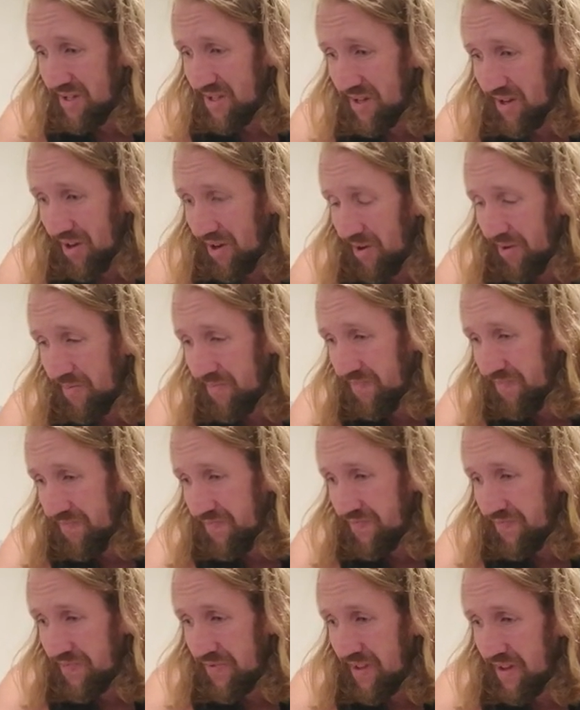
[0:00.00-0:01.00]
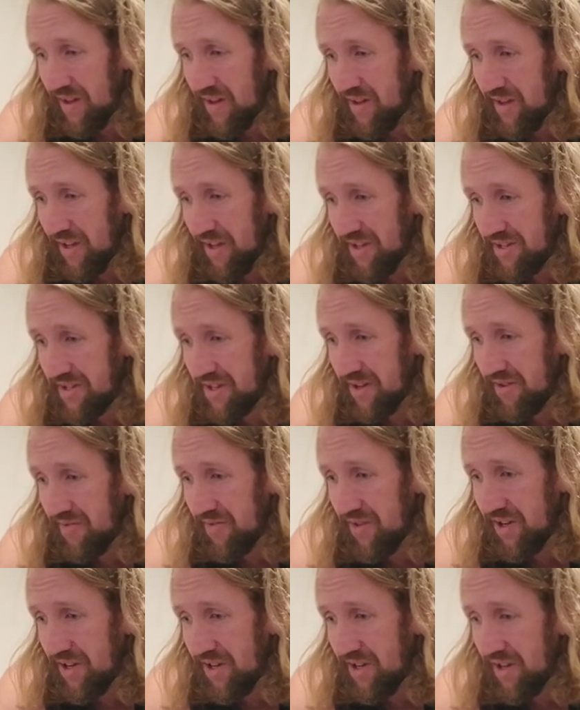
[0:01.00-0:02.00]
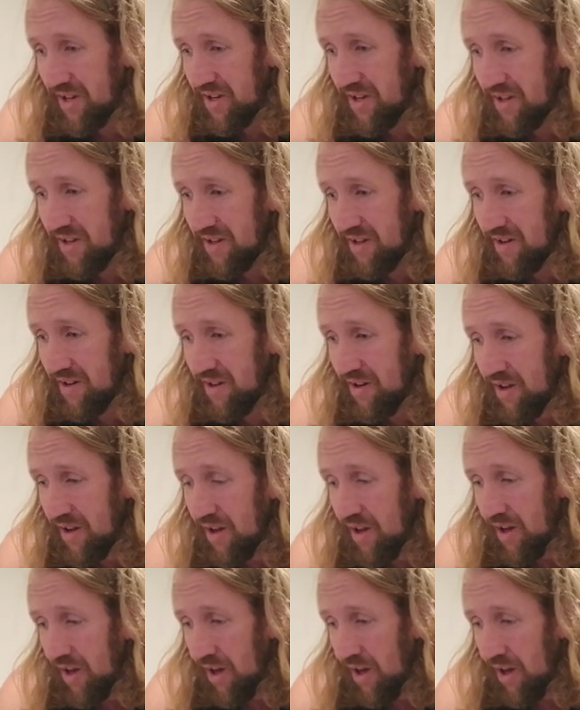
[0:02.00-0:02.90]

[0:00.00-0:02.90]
So let's get ready in.